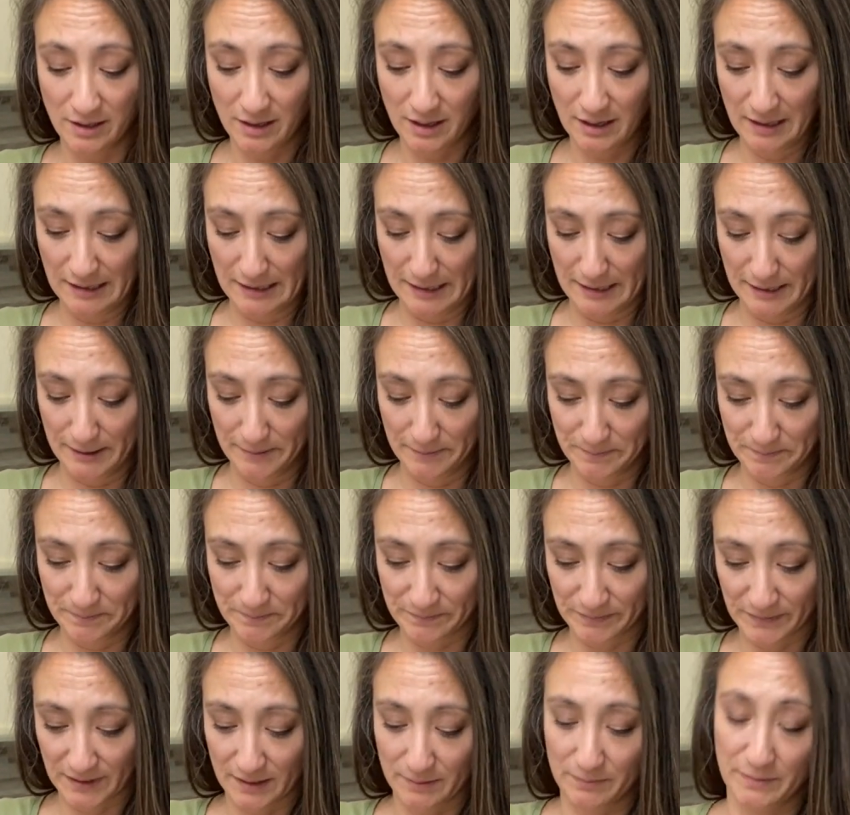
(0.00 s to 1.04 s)

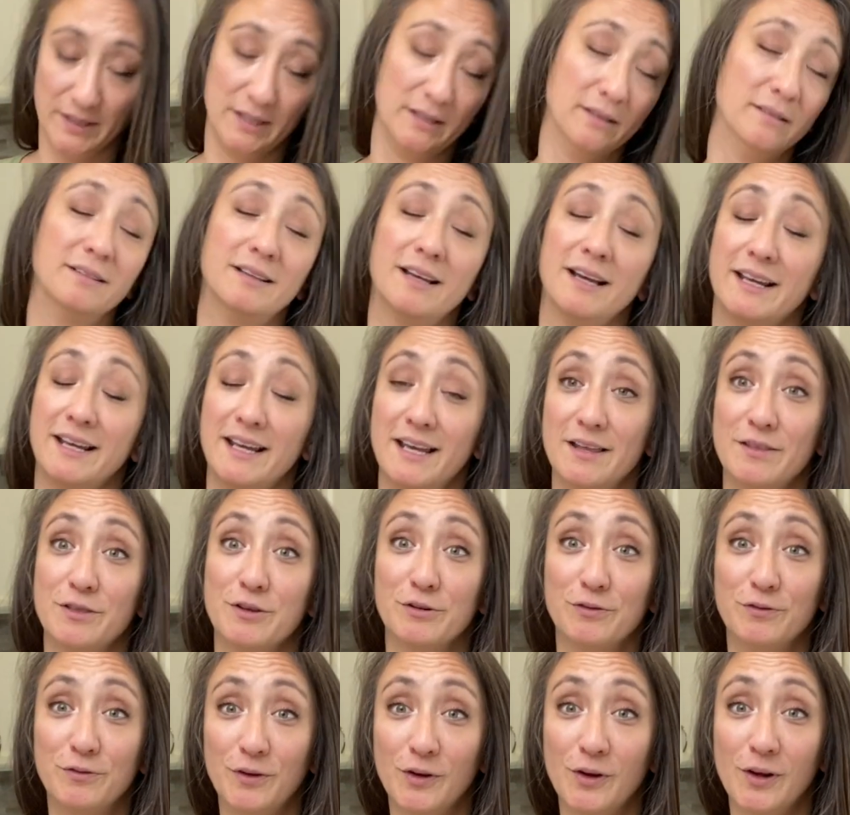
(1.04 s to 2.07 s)
But again, they're
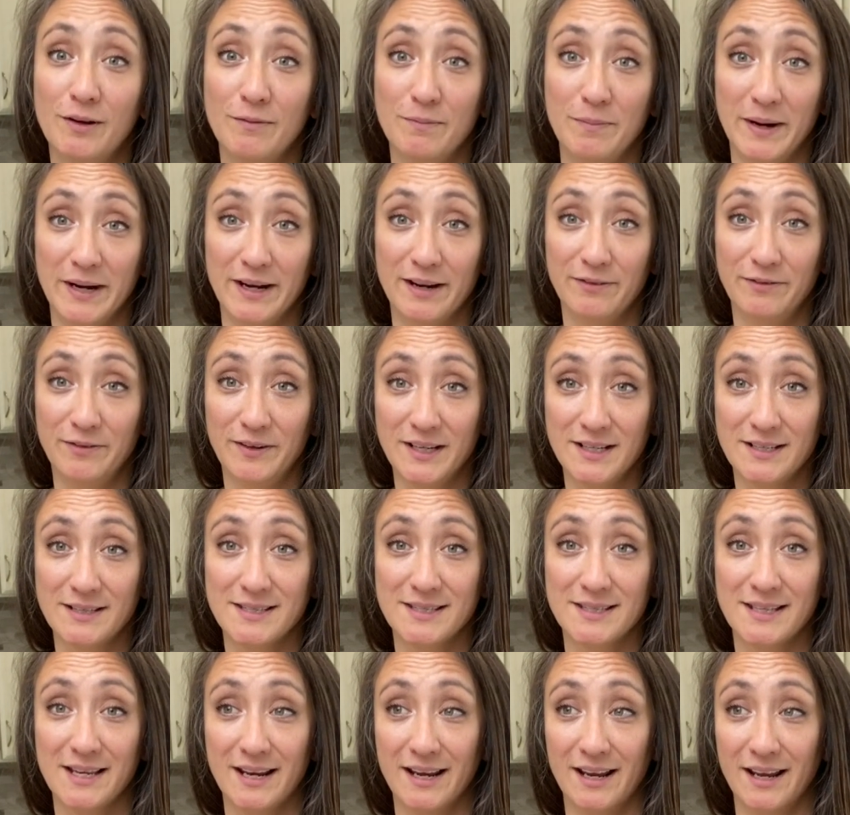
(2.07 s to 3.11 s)
full of
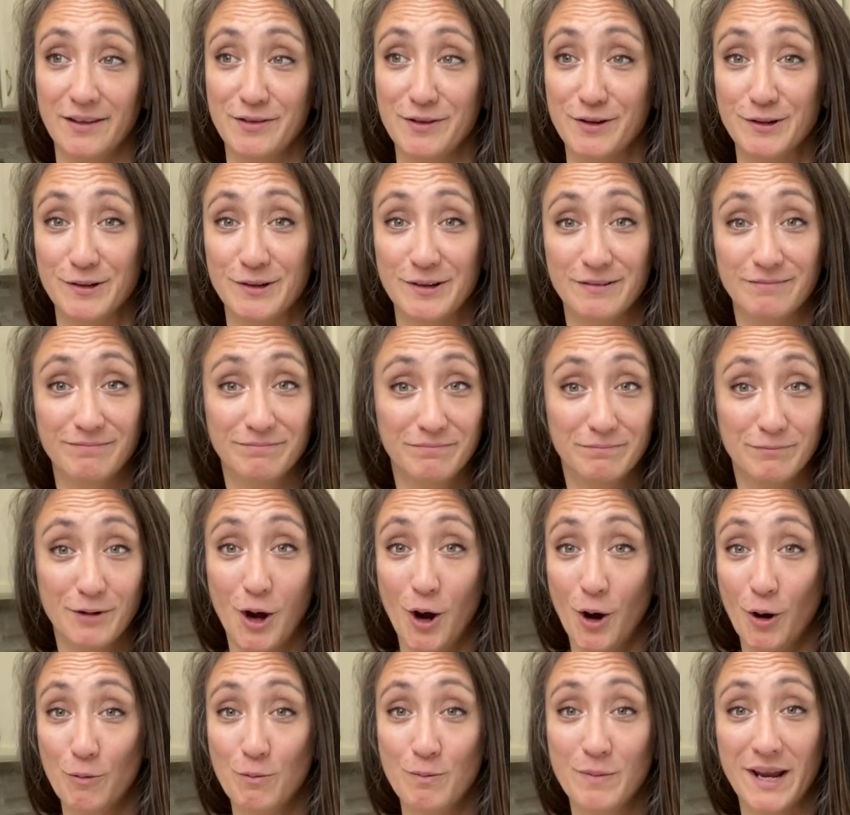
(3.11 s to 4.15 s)
benefits and they're
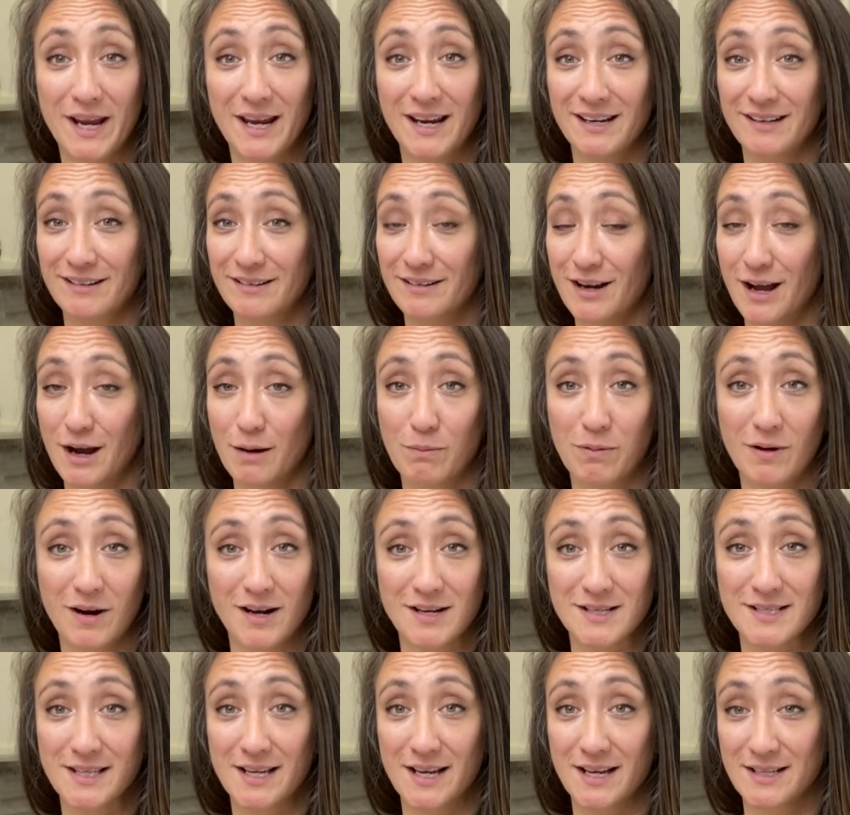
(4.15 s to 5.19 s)
homemade, not
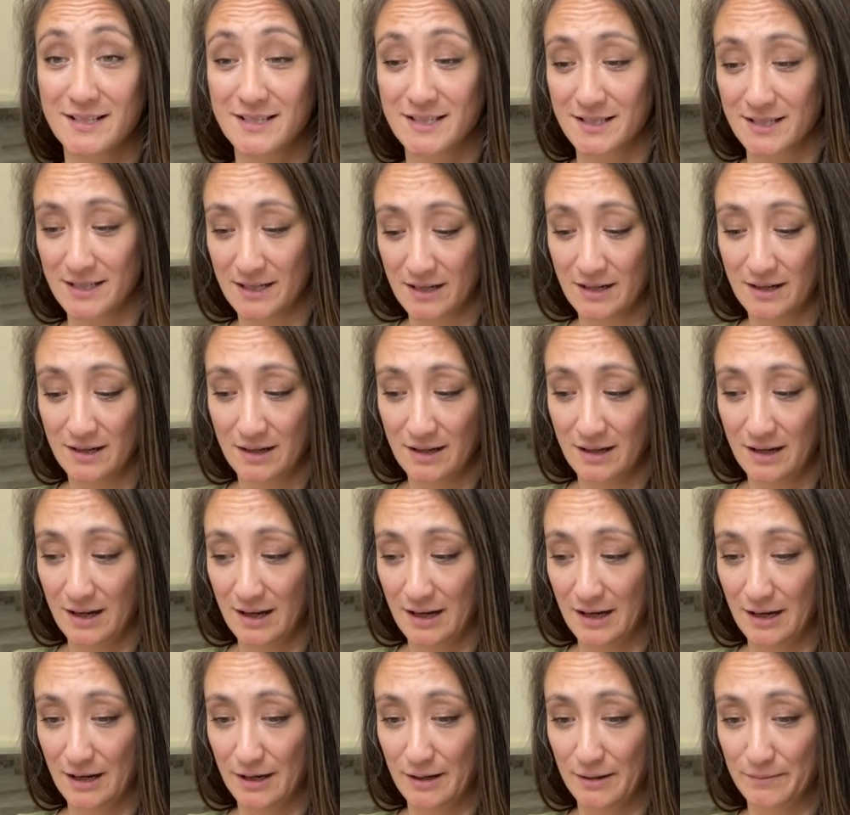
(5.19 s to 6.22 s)
processed,
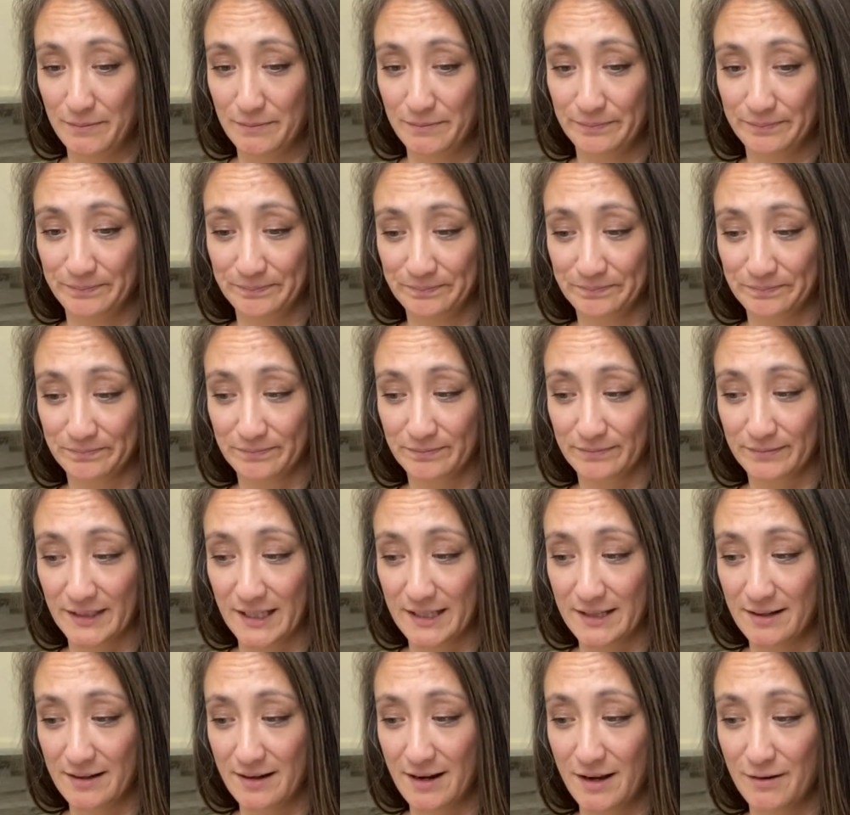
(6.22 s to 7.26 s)
and
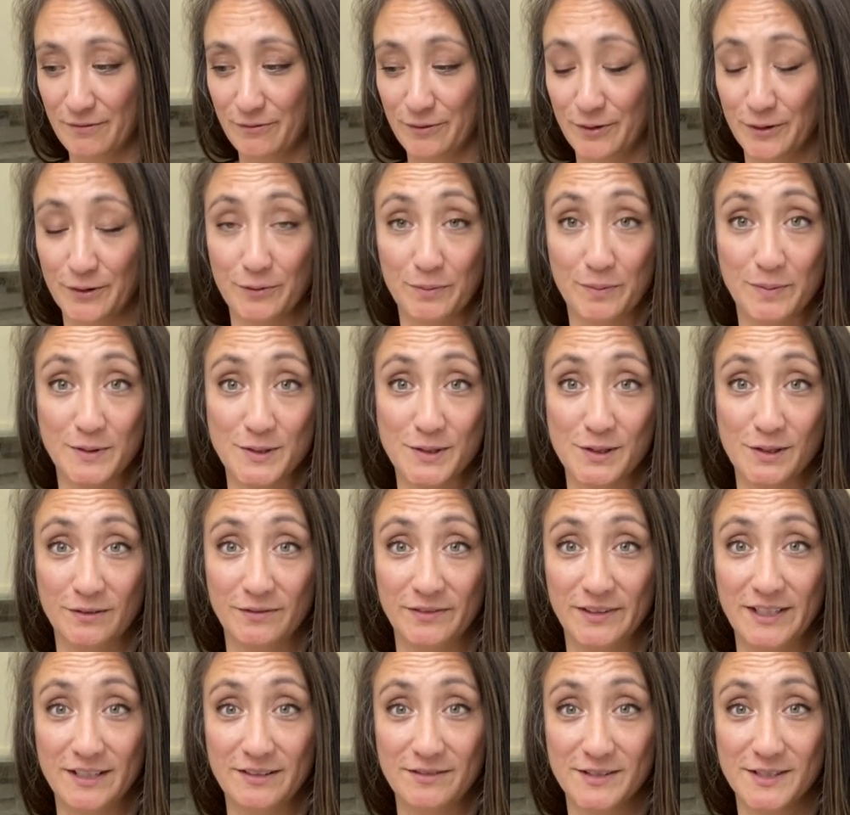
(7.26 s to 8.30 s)
not full of
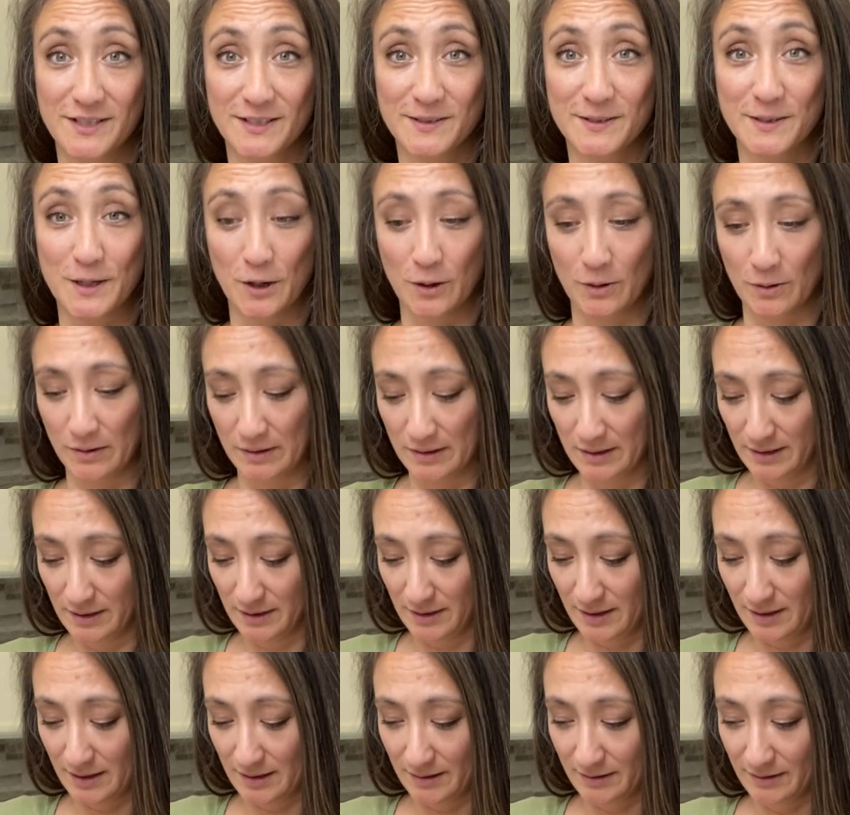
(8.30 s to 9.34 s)
preservatives. So
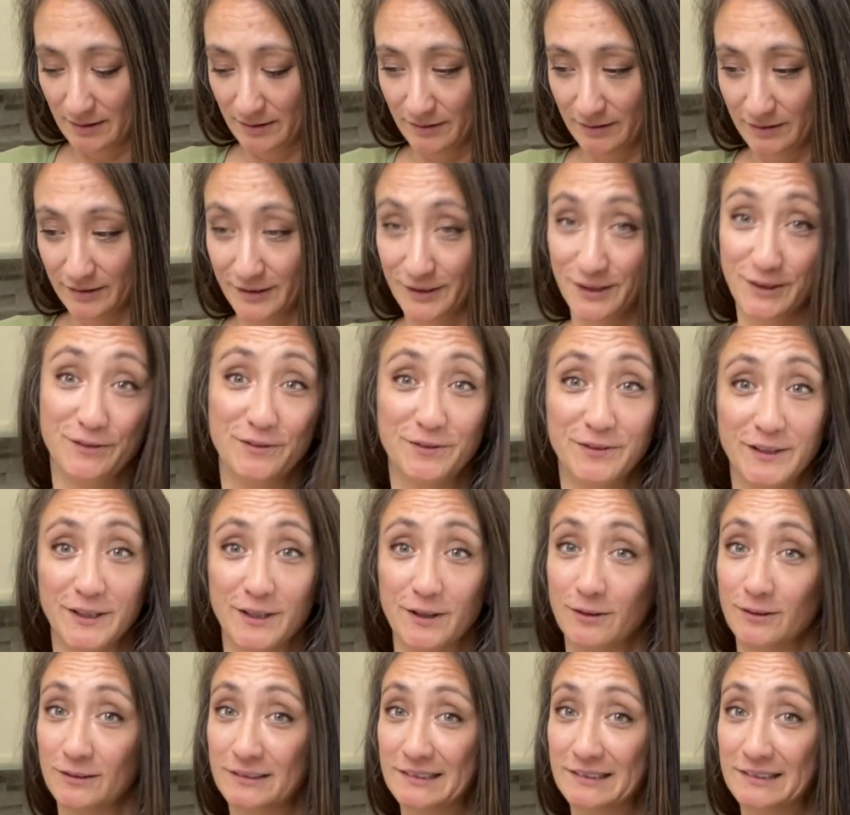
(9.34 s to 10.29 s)
good for you.